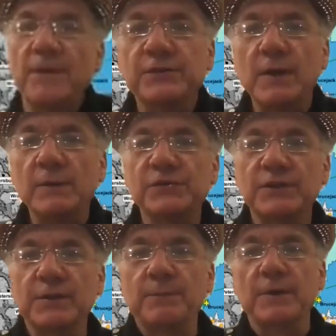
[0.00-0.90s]
what I was going
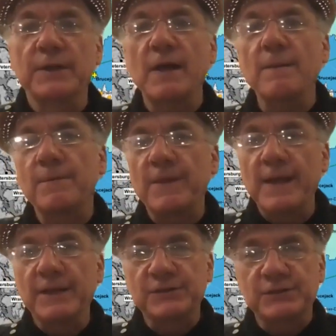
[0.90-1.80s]
to bring up.
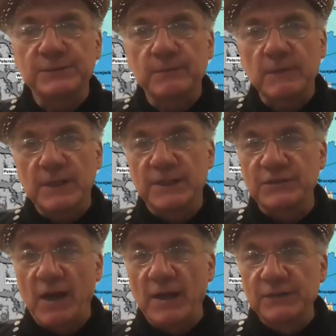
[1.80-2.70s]
Thanks. And it
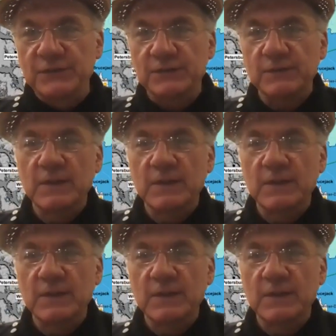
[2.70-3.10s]
ties,